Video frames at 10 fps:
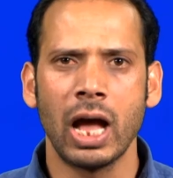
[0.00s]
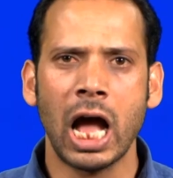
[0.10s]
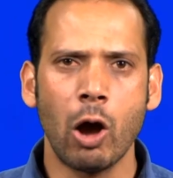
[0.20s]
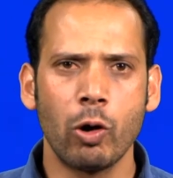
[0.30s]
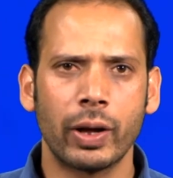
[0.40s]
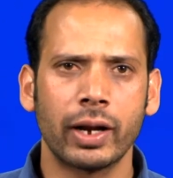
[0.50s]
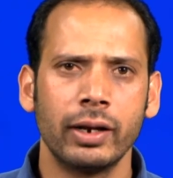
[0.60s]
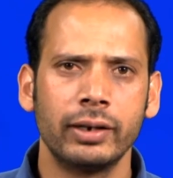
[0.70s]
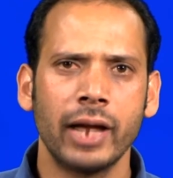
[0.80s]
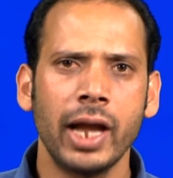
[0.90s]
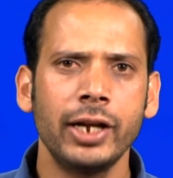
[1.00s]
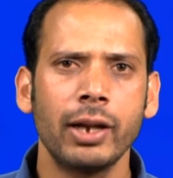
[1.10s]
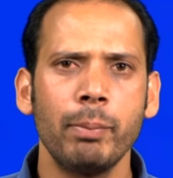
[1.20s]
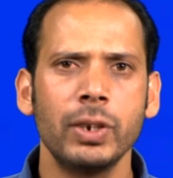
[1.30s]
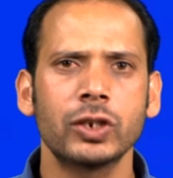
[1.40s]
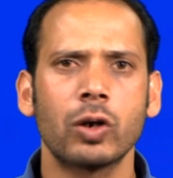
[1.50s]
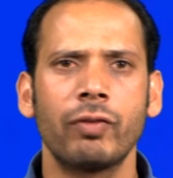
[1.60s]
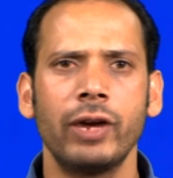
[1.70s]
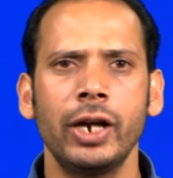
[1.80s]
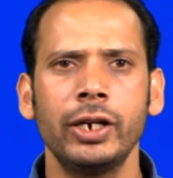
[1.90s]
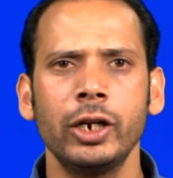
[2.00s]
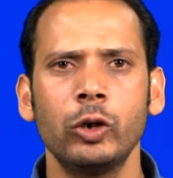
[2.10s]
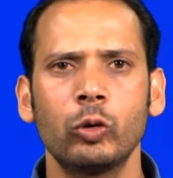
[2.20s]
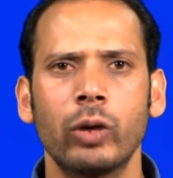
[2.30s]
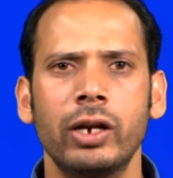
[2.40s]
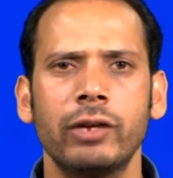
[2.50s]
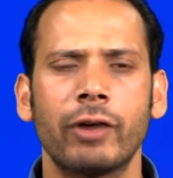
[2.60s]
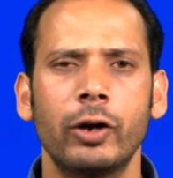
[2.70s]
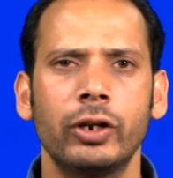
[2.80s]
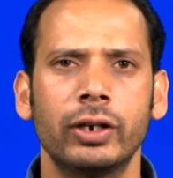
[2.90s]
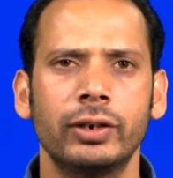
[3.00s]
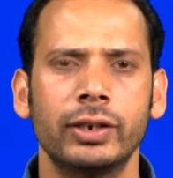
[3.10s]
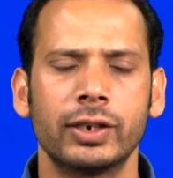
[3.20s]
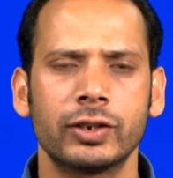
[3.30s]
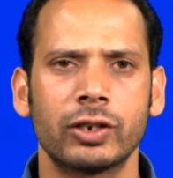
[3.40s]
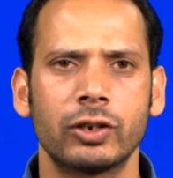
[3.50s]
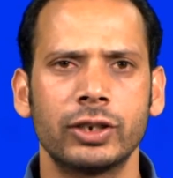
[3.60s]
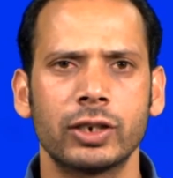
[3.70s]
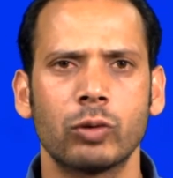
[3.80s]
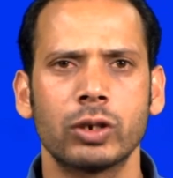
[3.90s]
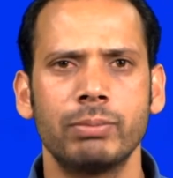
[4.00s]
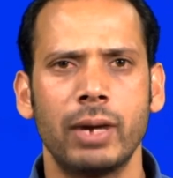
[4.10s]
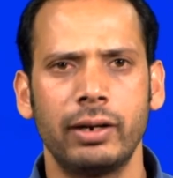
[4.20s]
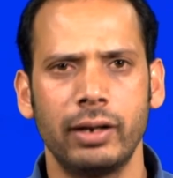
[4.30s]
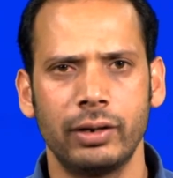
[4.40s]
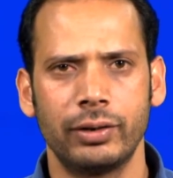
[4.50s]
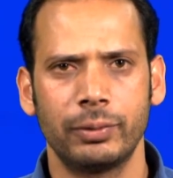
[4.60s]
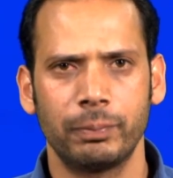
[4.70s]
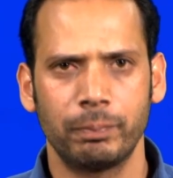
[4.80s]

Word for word: However, night temperature of 18 to 25 degrees Celsius was maintained.